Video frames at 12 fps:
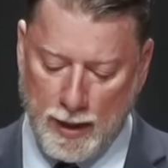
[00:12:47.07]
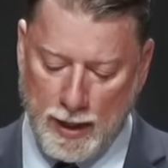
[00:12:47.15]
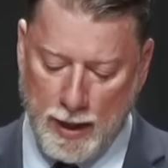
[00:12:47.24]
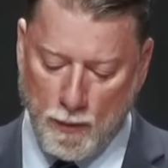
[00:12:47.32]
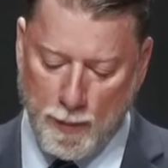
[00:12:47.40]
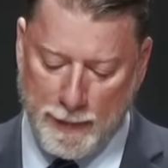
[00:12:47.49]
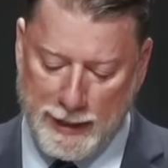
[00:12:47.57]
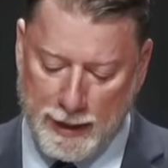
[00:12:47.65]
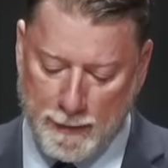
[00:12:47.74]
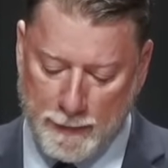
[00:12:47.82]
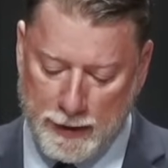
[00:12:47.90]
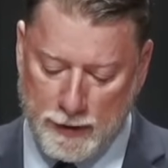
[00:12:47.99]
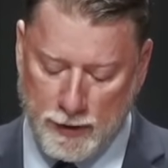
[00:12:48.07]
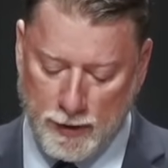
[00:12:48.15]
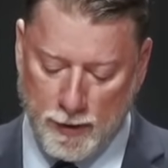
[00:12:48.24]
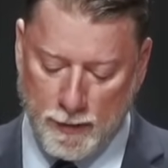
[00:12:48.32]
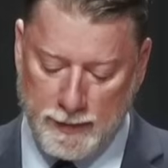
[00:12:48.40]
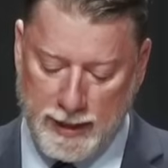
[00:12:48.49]
Uh, we'll pick it up in
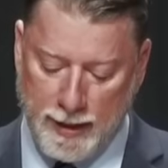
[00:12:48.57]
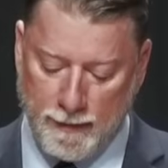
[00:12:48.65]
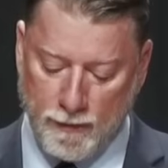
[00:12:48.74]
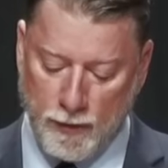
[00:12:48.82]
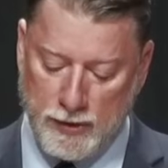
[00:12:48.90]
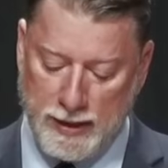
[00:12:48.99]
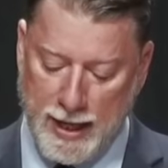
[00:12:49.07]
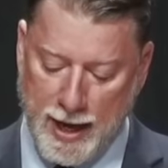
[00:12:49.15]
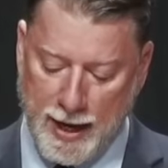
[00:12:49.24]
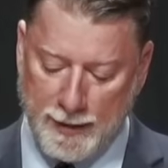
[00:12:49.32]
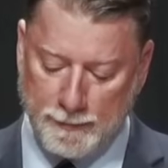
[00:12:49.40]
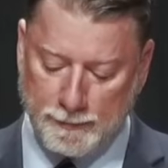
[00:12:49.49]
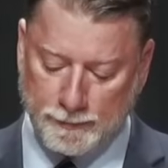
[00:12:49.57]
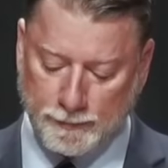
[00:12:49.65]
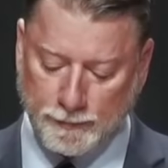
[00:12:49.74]
Psalm 10, verse 9.